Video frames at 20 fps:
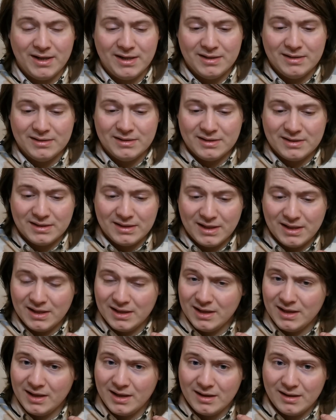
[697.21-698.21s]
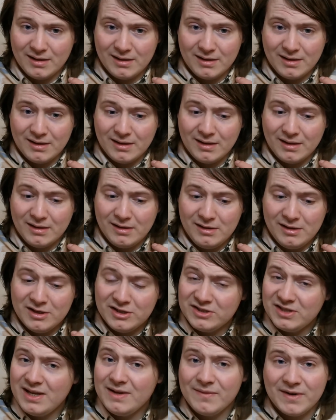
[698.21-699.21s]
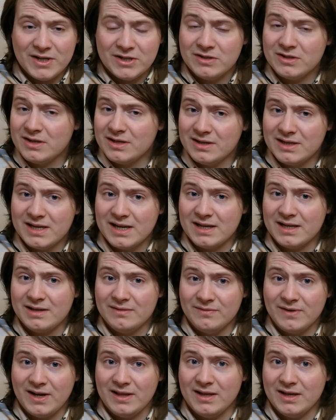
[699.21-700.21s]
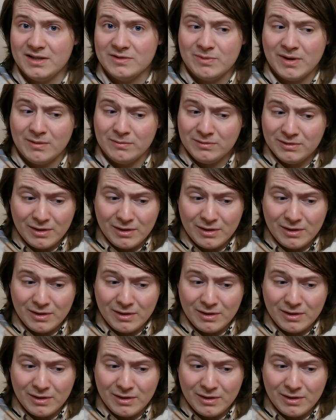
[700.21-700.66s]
And your CV should convey that as well.